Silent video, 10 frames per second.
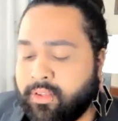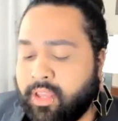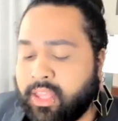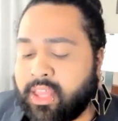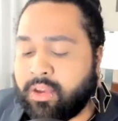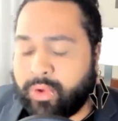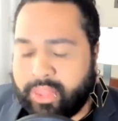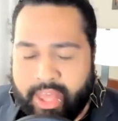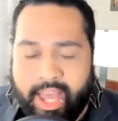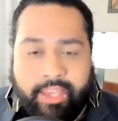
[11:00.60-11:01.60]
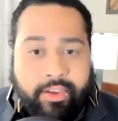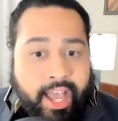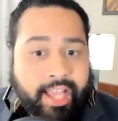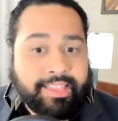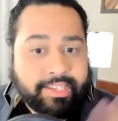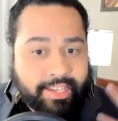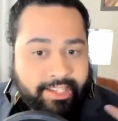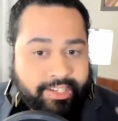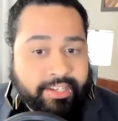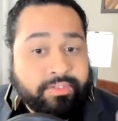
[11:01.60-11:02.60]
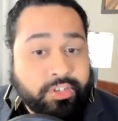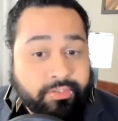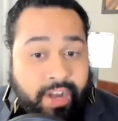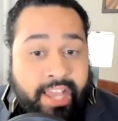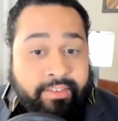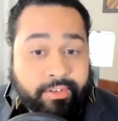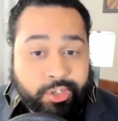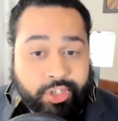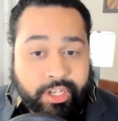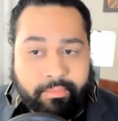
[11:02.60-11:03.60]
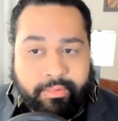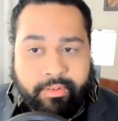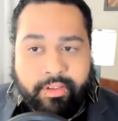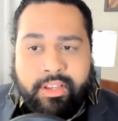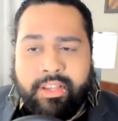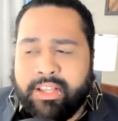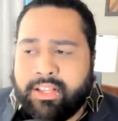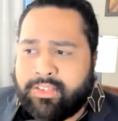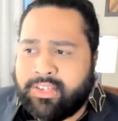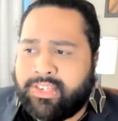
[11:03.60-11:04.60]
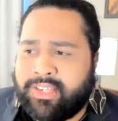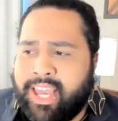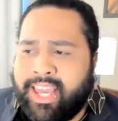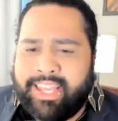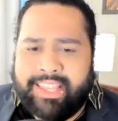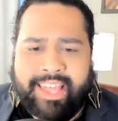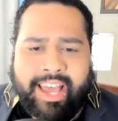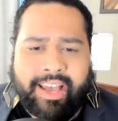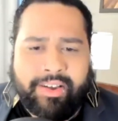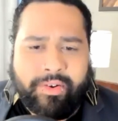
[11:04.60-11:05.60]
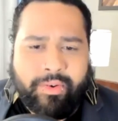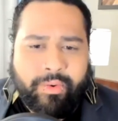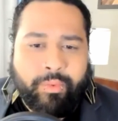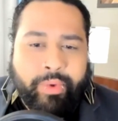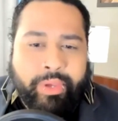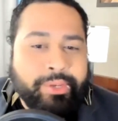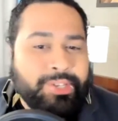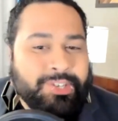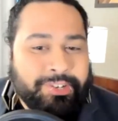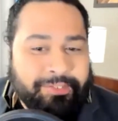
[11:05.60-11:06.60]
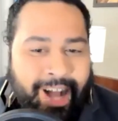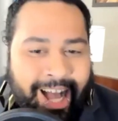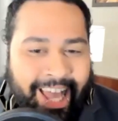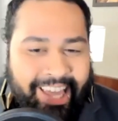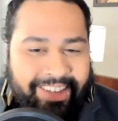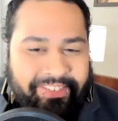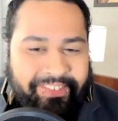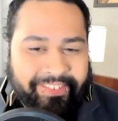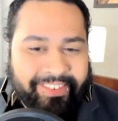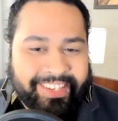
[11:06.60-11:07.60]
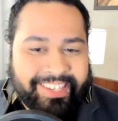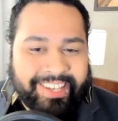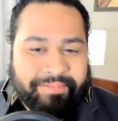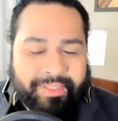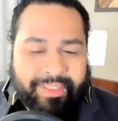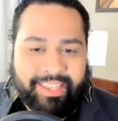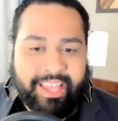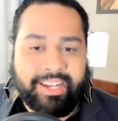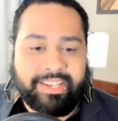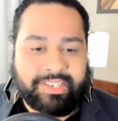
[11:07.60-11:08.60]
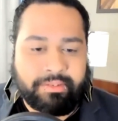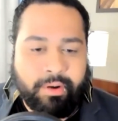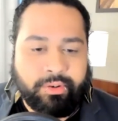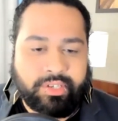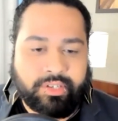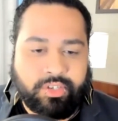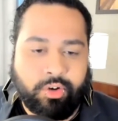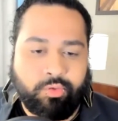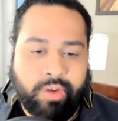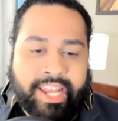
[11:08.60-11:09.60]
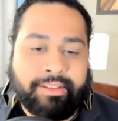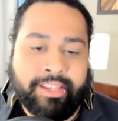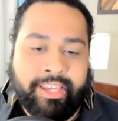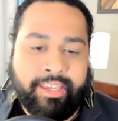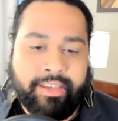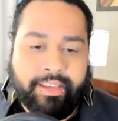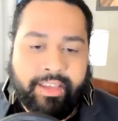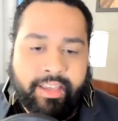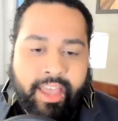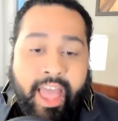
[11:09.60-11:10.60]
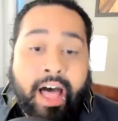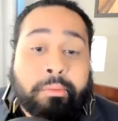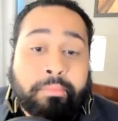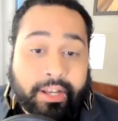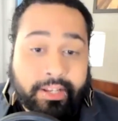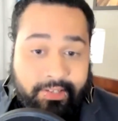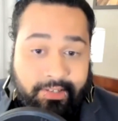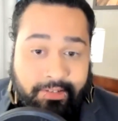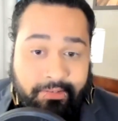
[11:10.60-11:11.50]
And then with that, you had this idea of survivorship. To say that we would survive something that is supposed to so readily help us